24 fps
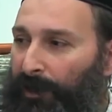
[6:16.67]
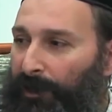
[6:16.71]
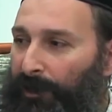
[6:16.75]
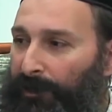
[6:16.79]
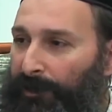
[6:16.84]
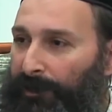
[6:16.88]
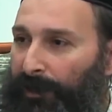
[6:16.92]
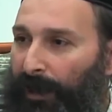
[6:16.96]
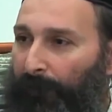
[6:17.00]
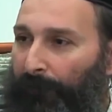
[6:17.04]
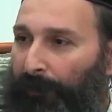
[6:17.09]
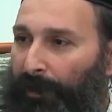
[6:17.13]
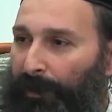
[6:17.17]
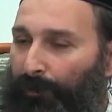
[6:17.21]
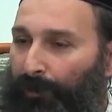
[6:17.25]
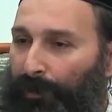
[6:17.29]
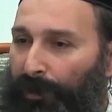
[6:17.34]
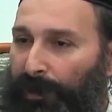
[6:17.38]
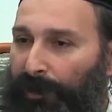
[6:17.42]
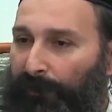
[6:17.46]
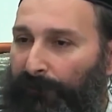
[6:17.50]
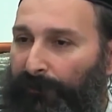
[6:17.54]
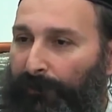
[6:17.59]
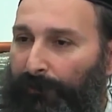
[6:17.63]
Somebody
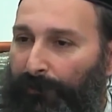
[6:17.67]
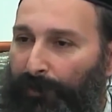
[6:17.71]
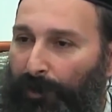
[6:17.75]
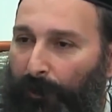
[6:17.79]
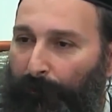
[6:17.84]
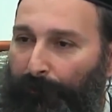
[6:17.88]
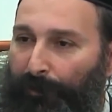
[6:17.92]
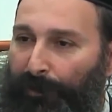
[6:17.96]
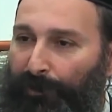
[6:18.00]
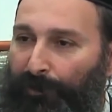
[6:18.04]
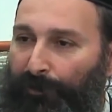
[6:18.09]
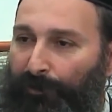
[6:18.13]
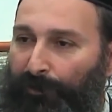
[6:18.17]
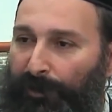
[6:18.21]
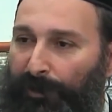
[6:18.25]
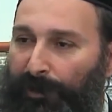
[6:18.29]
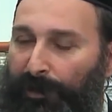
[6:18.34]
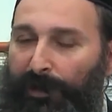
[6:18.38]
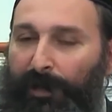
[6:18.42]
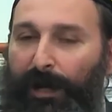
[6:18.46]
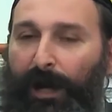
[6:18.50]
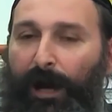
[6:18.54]
would give them the opportunity.